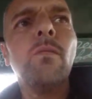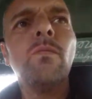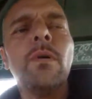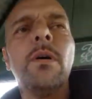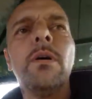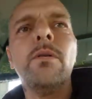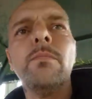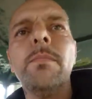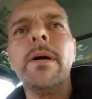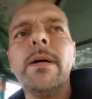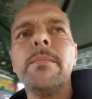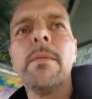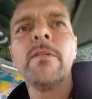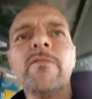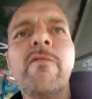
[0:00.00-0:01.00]
where I
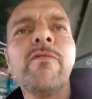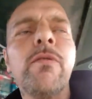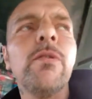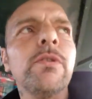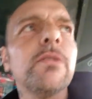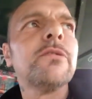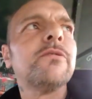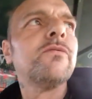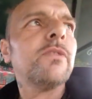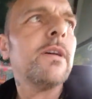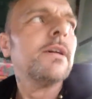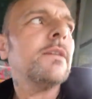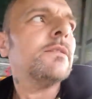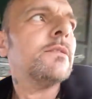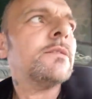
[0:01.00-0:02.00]
made my first
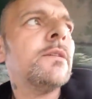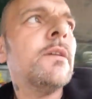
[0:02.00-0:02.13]
friend.